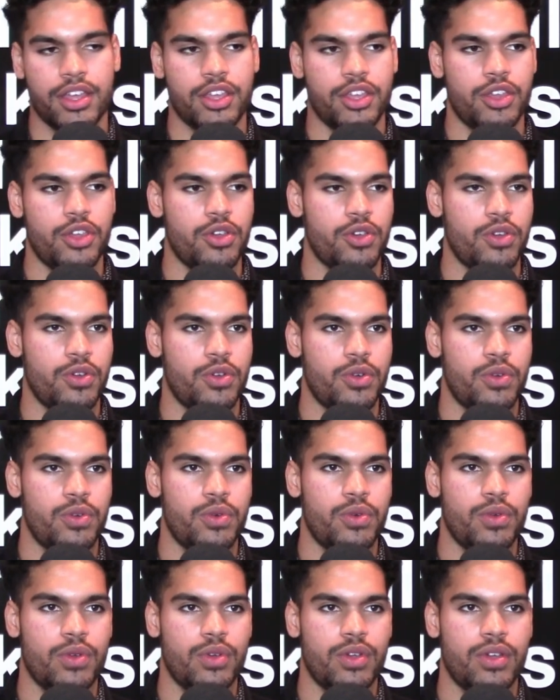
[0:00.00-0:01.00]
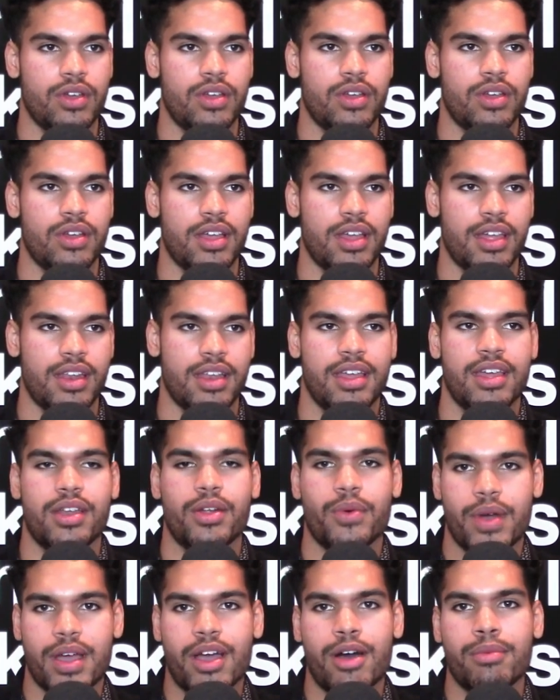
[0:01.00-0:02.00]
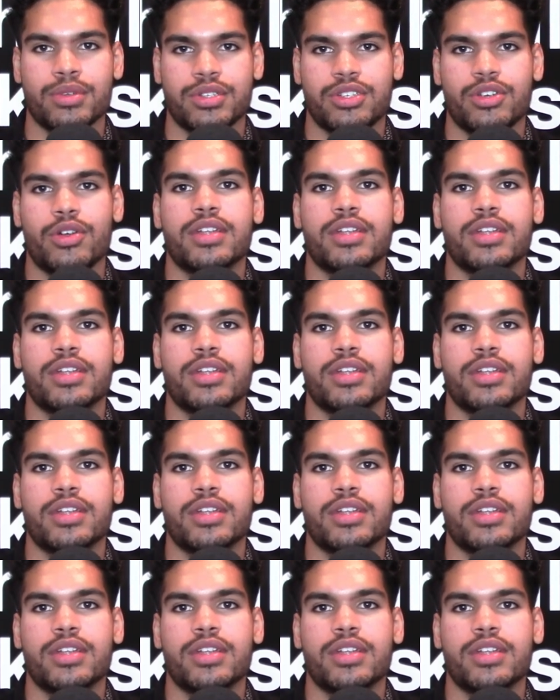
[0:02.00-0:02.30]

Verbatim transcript: you in, in a way almost